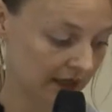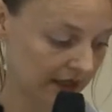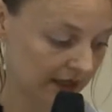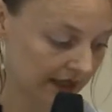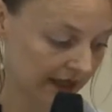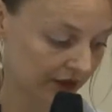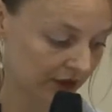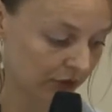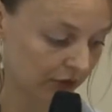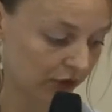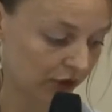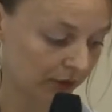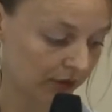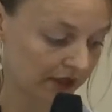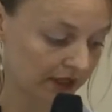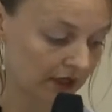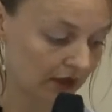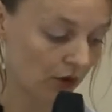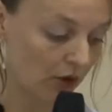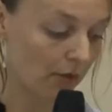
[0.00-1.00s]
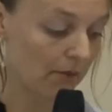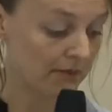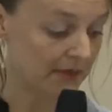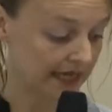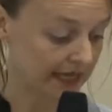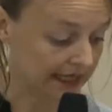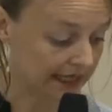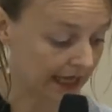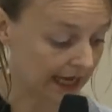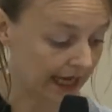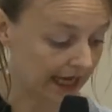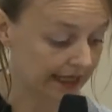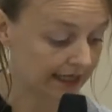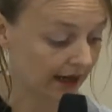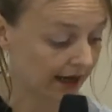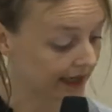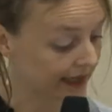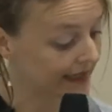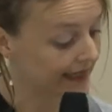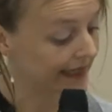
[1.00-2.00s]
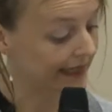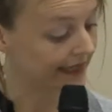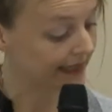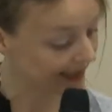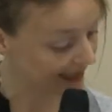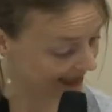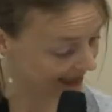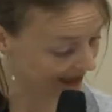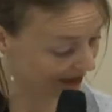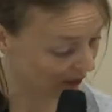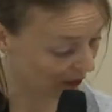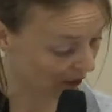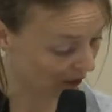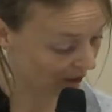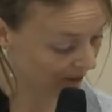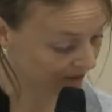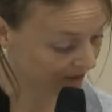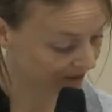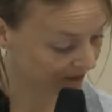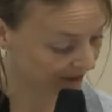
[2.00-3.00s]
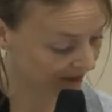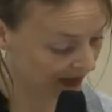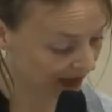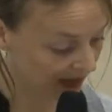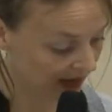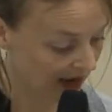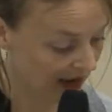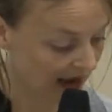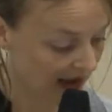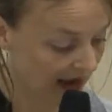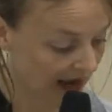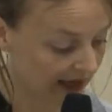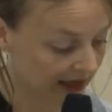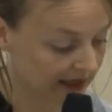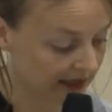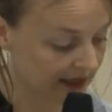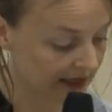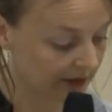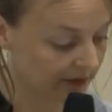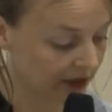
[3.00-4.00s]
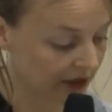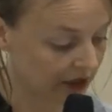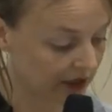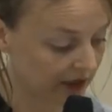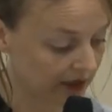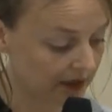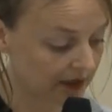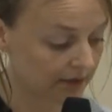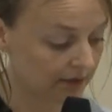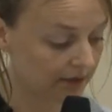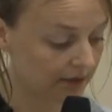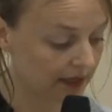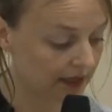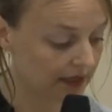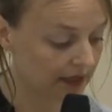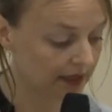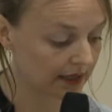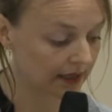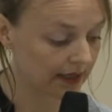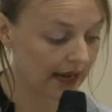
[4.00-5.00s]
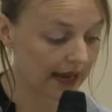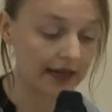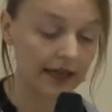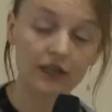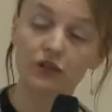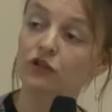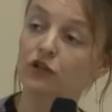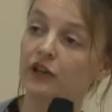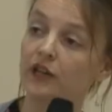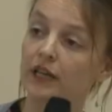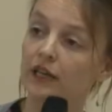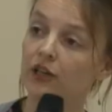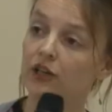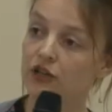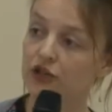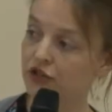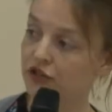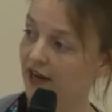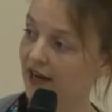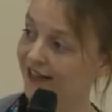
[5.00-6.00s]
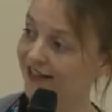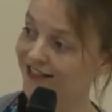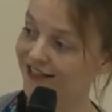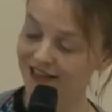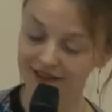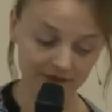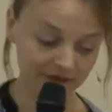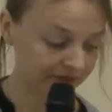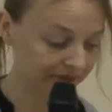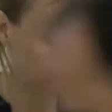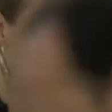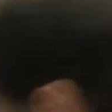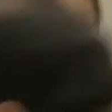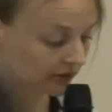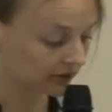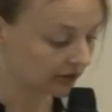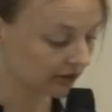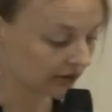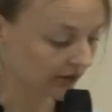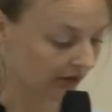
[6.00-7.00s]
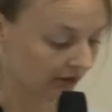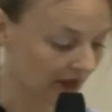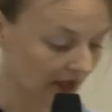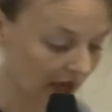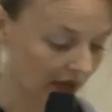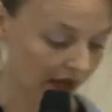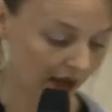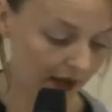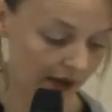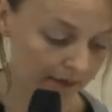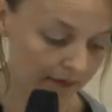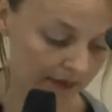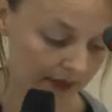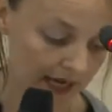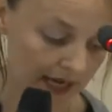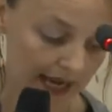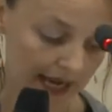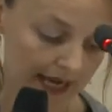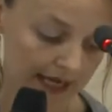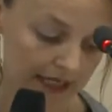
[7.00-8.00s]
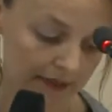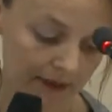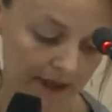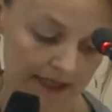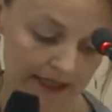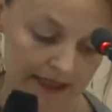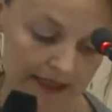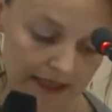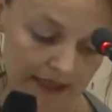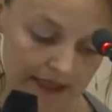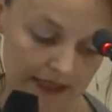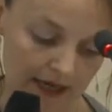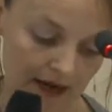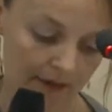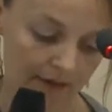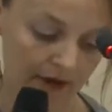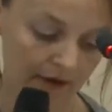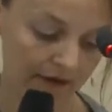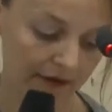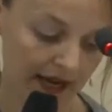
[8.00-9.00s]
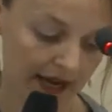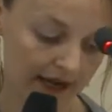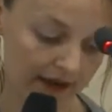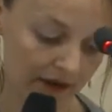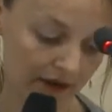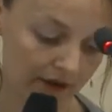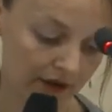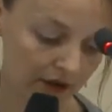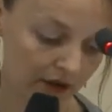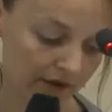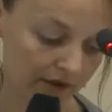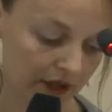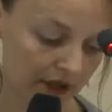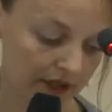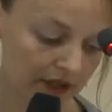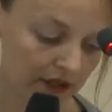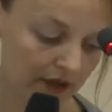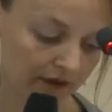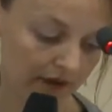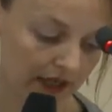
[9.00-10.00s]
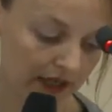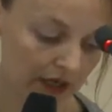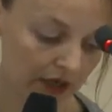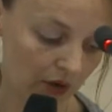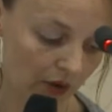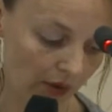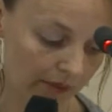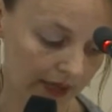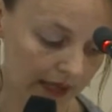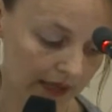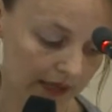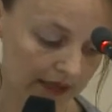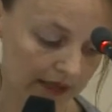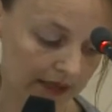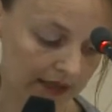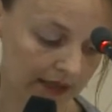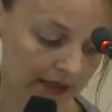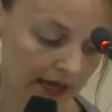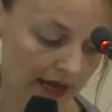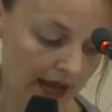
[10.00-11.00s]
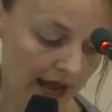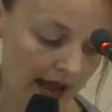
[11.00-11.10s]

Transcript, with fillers: Intellectual Property Law, Media and ICT Law, and his specialism is in electronic contracting. Um, he spent time in Vienna at the University of Economics,